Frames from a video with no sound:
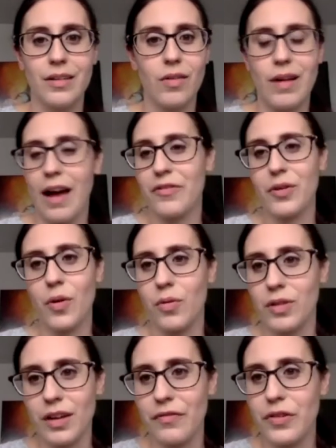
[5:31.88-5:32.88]
after
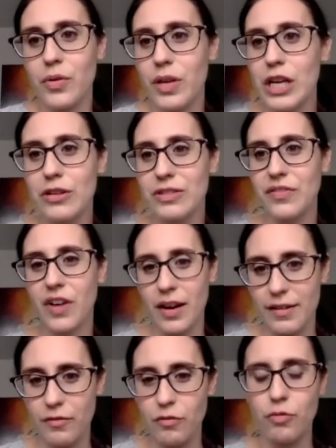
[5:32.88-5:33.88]
only a few years of kind
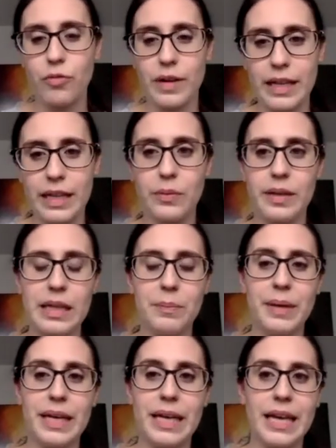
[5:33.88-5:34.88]
of really, really
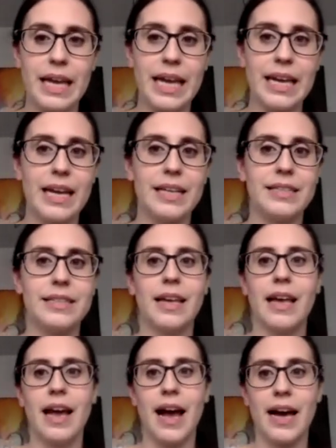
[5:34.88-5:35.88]
being in it.
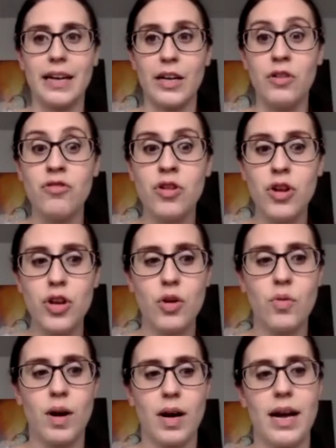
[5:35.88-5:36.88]
And I
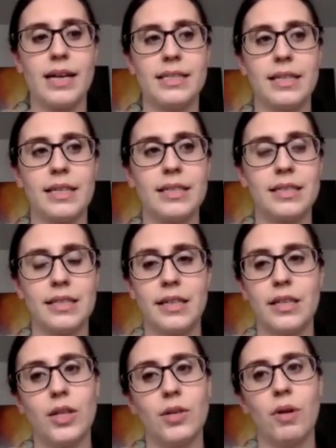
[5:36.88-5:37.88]
knew I had to
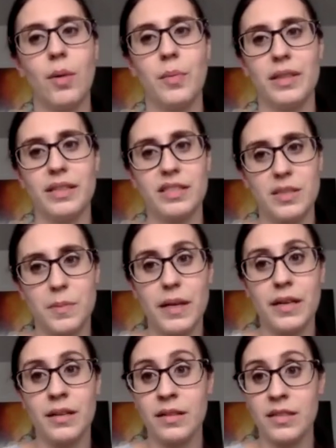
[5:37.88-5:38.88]
continue on with this
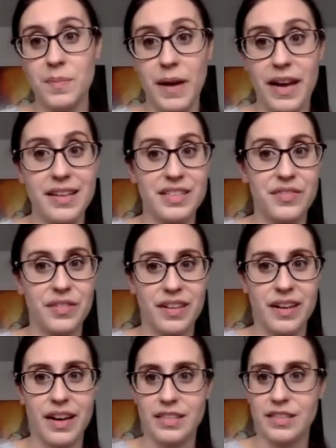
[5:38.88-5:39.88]
speed and this pace for the
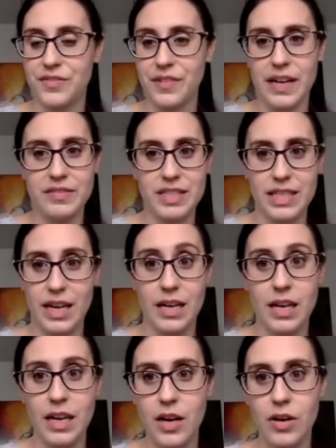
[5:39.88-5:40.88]
next 5 to 10
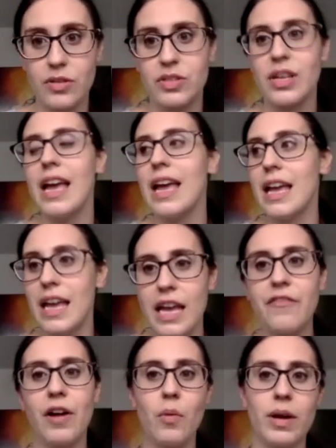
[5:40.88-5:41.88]
years
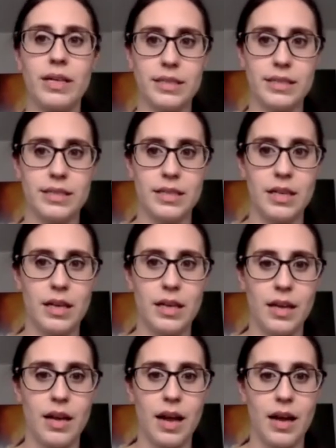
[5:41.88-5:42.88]
if I wanted to
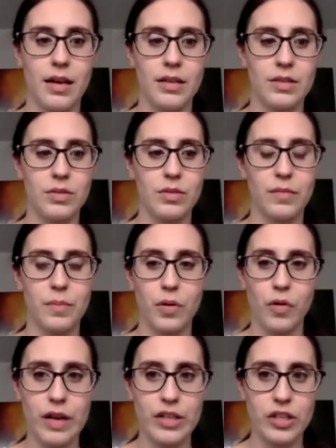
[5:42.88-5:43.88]
see any sort of
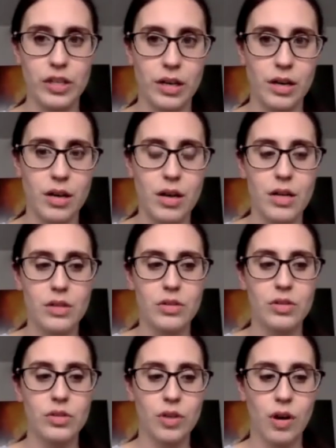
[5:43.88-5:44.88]
progression.
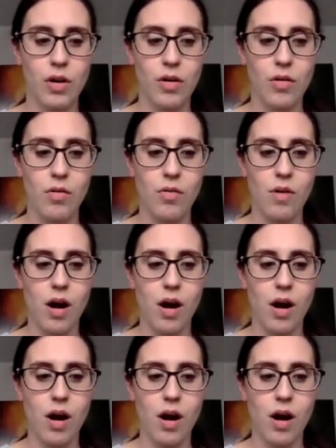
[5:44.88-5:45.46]
So